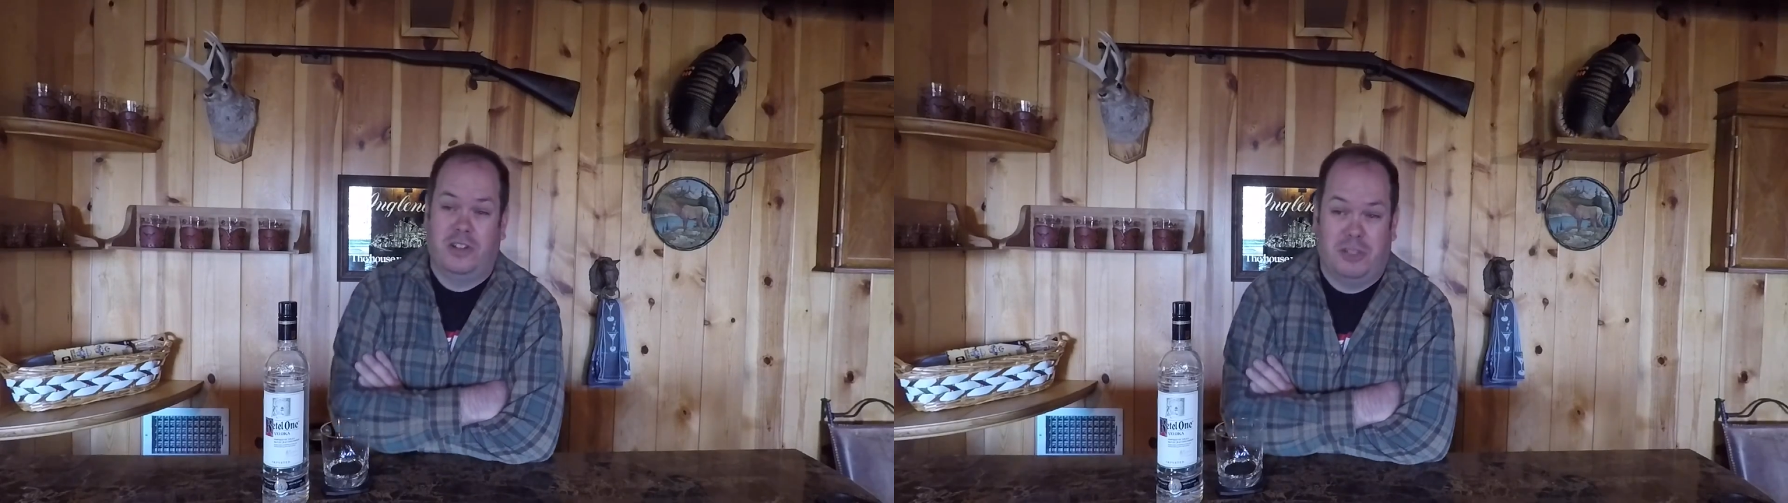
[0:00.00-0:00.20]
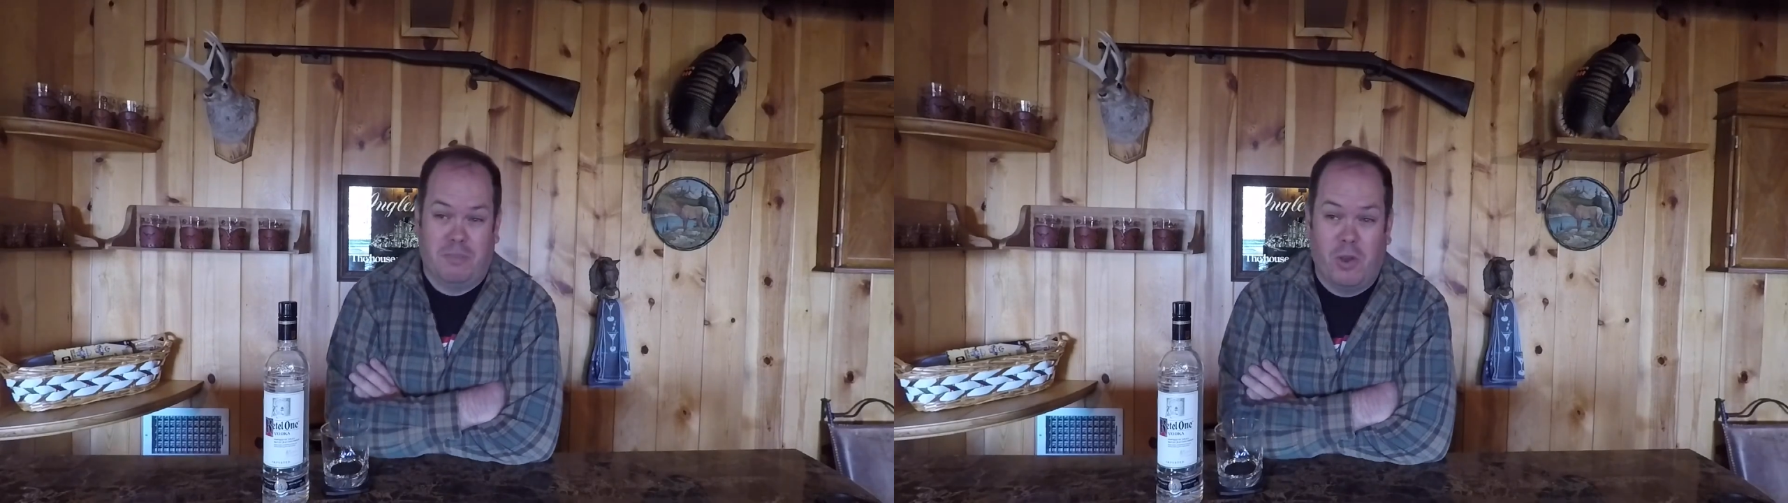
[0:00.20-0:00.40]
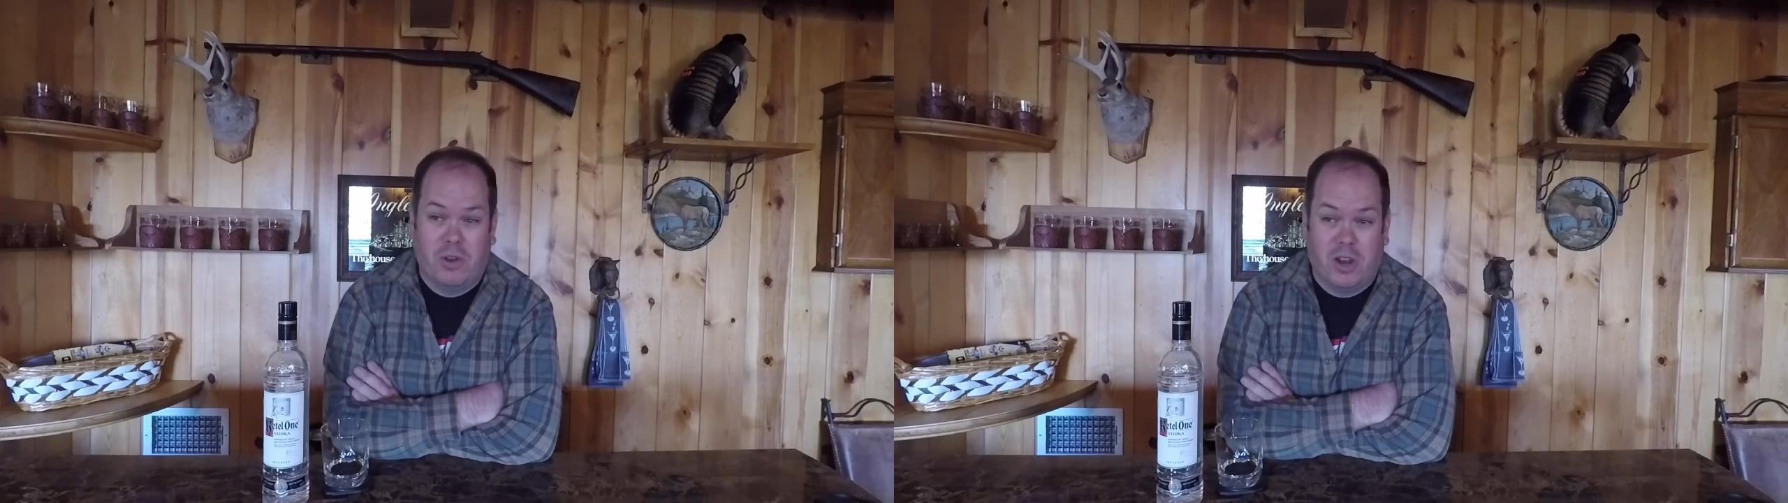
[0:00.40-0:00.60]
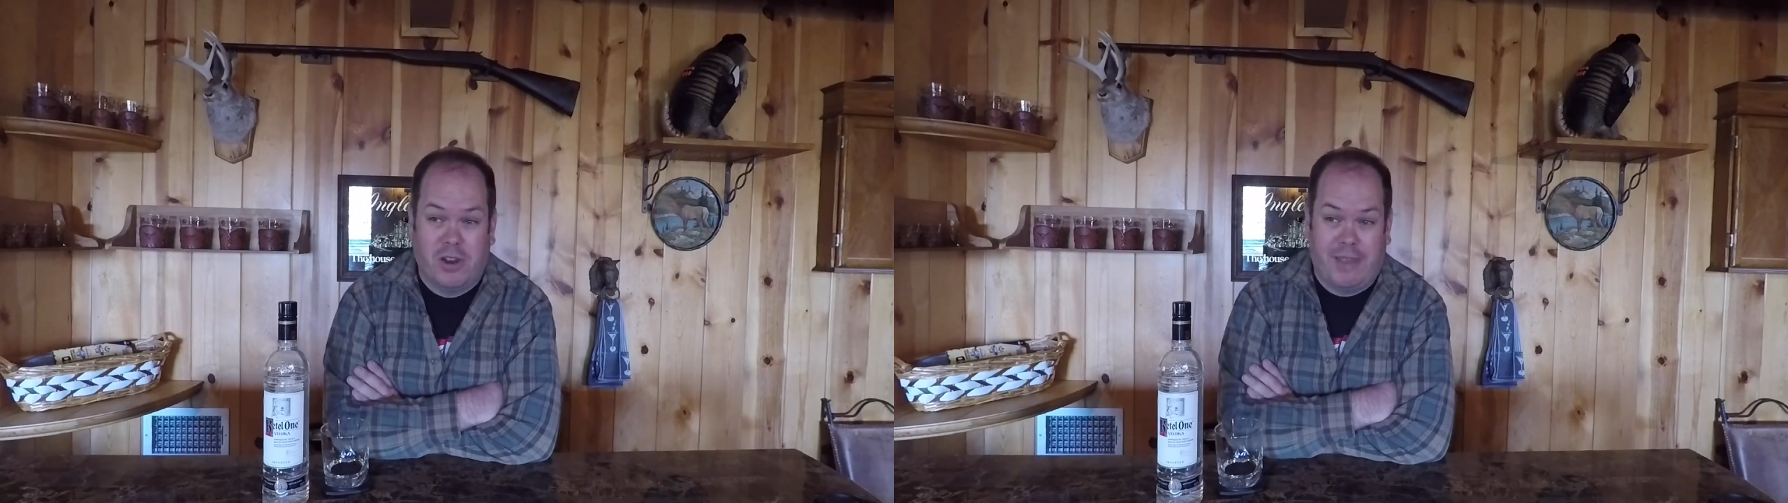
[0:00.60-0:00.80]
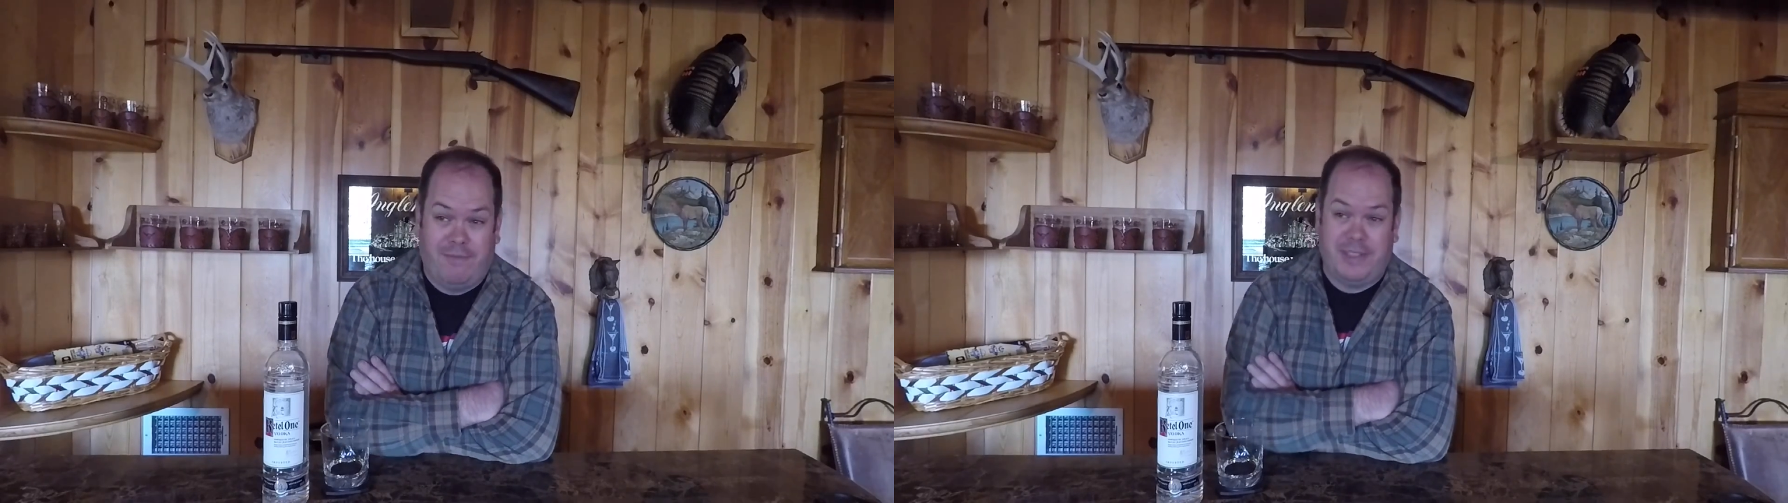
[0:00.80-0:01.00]
smoker,
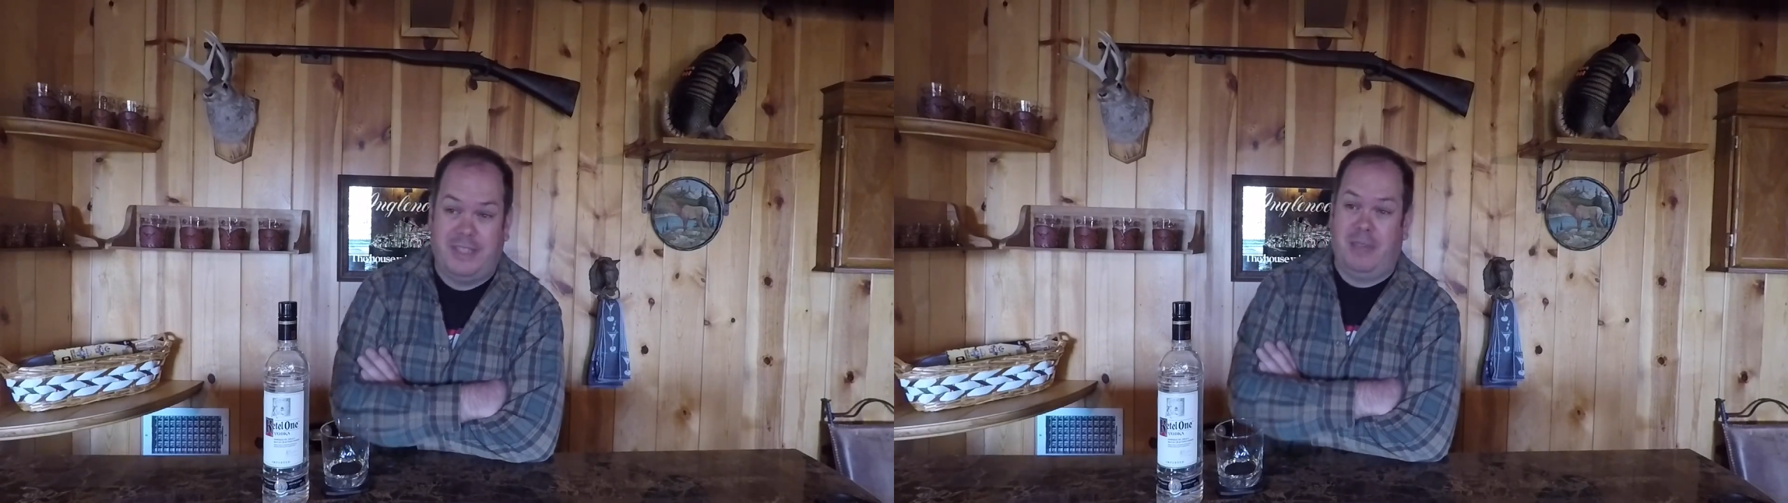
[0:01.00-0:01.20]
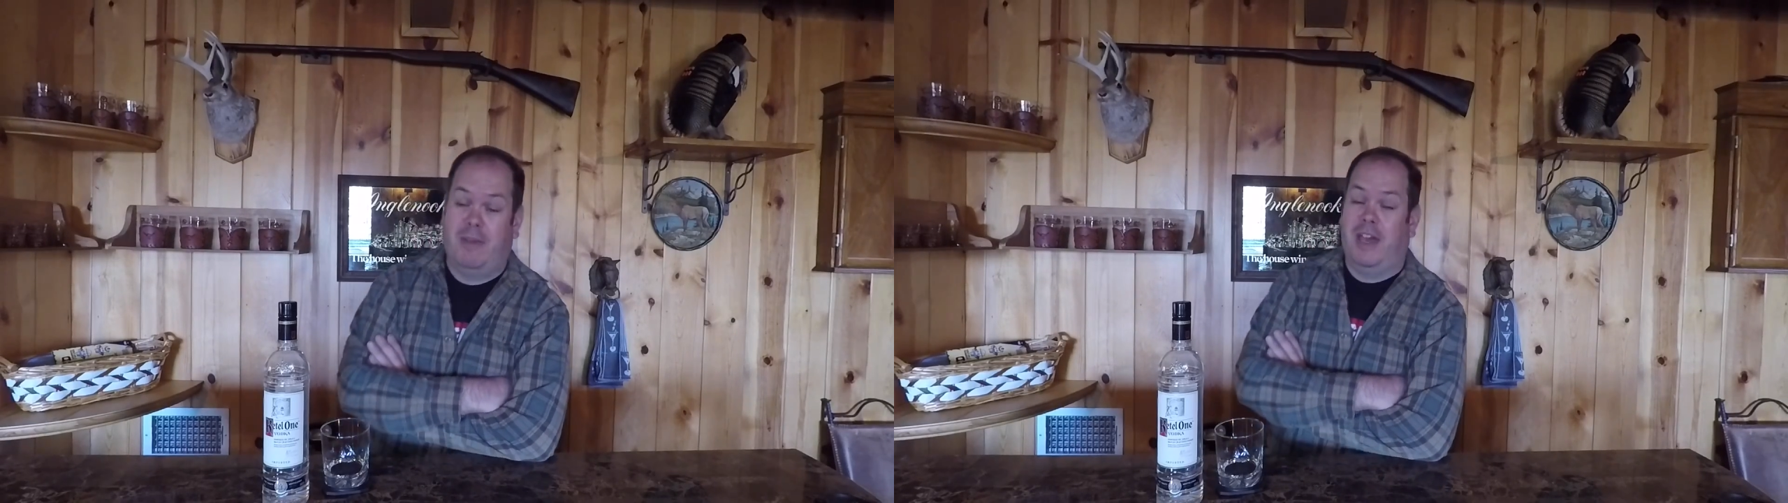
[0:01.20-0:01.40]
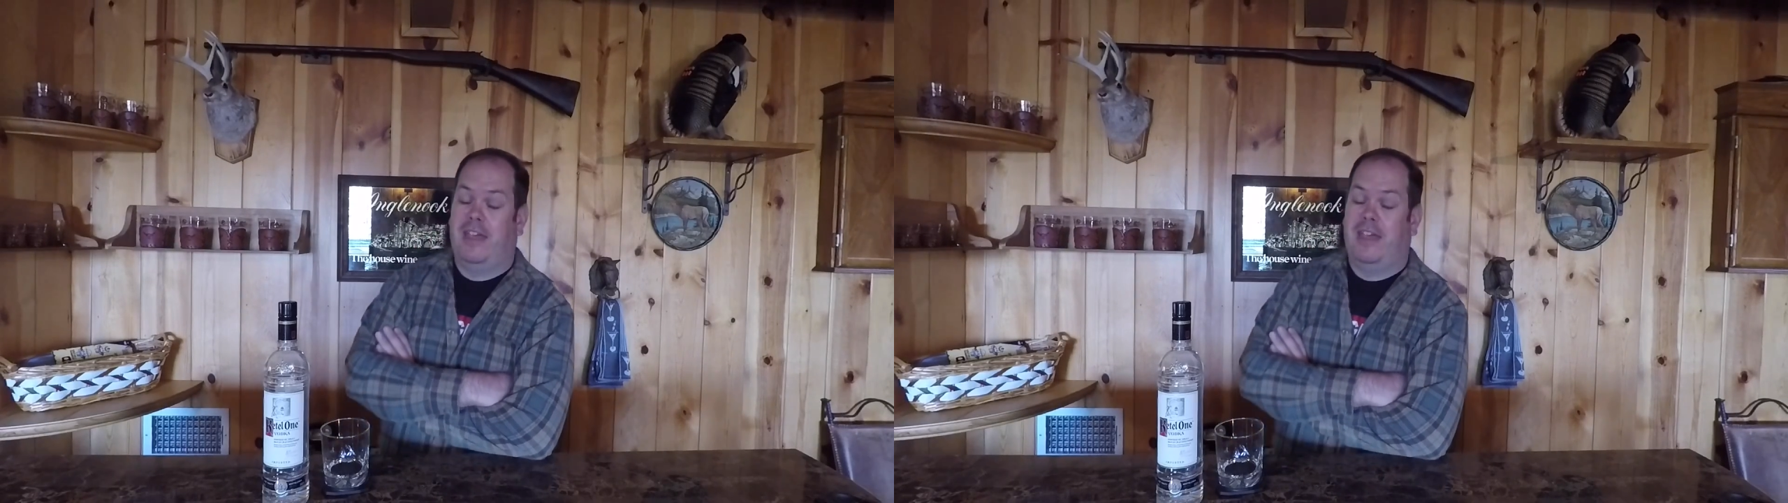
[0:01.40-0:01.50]
emphysema,